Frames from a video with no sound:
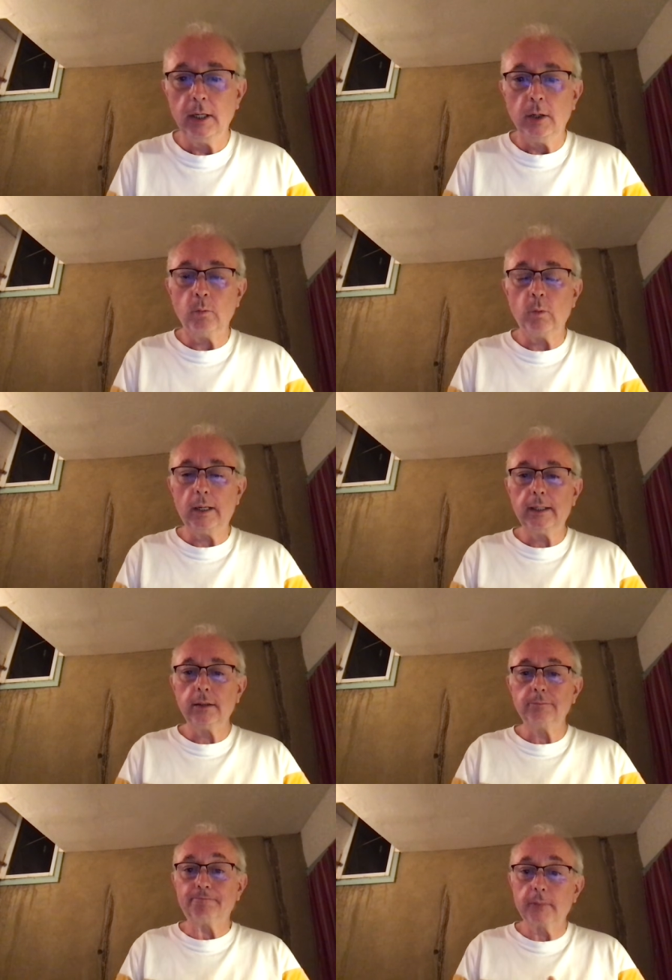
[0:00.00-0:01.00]

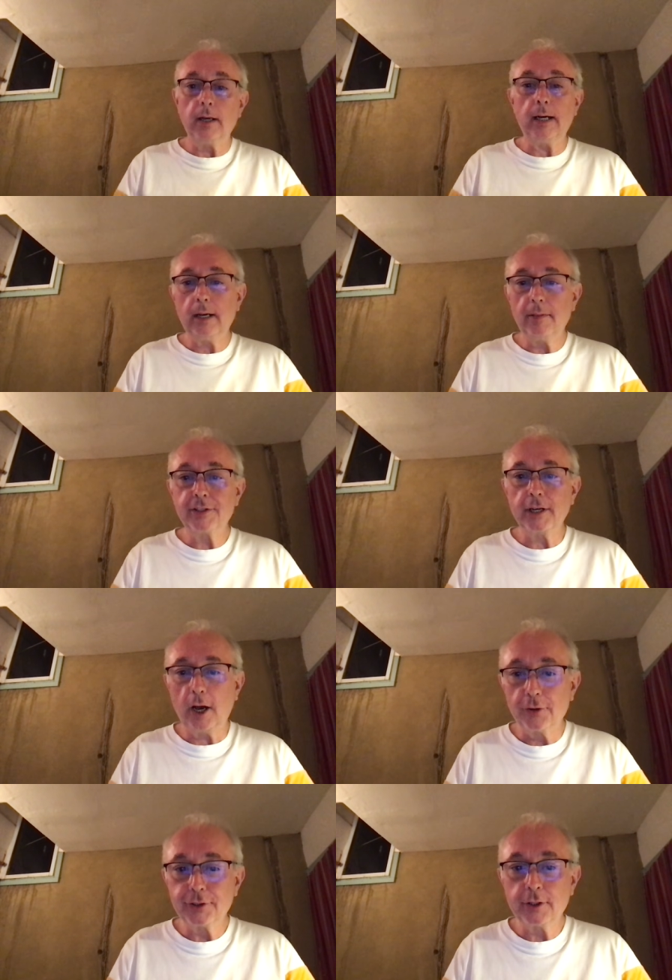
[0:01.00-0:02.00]
Well, uh, there's an
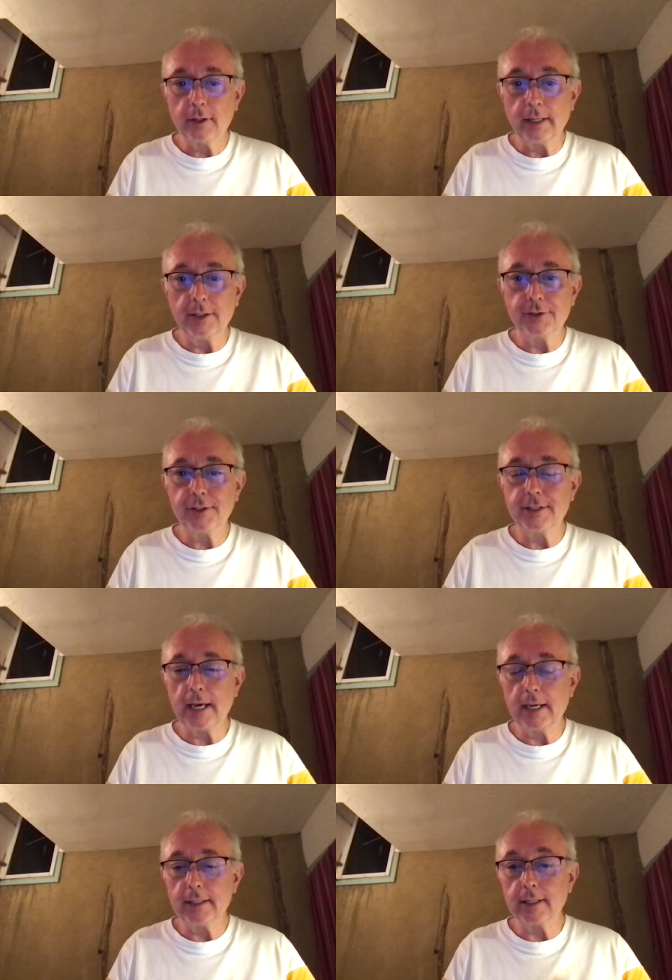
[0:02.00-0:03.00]
article in
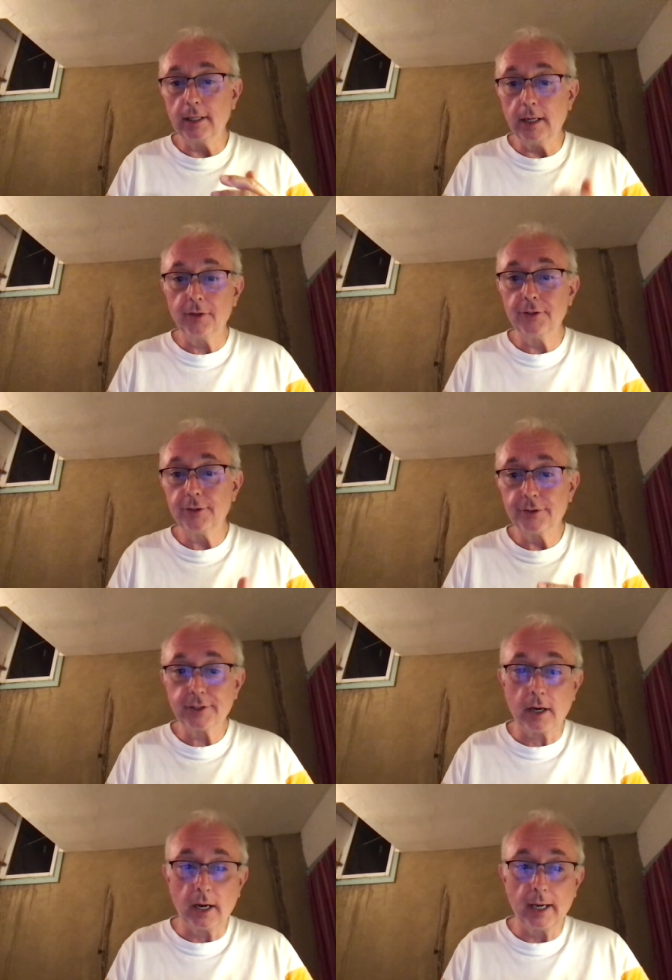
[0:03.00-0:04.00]
today's London
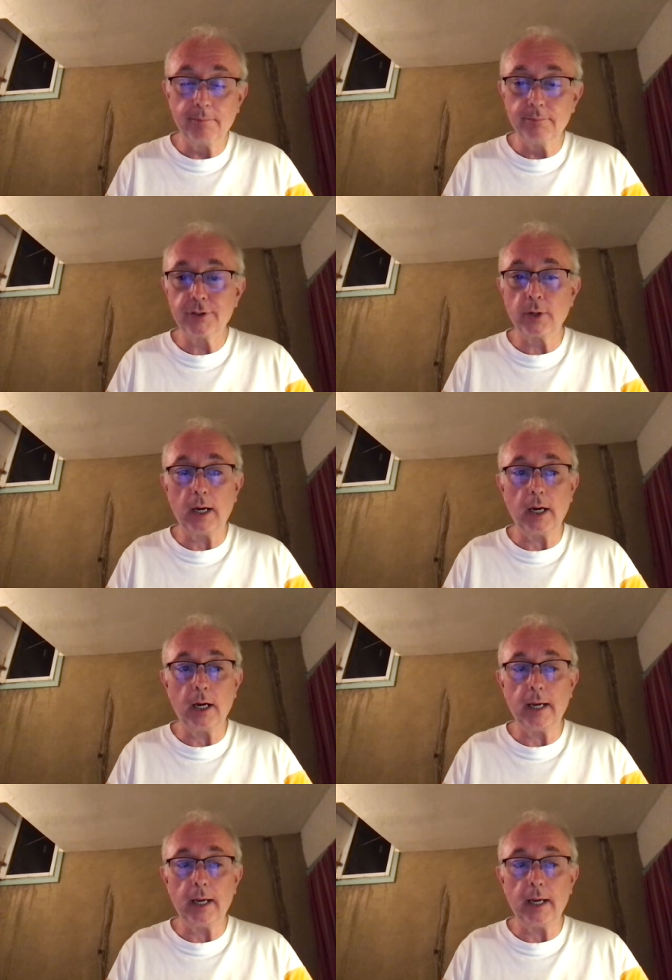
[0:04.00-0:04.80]
Times uh,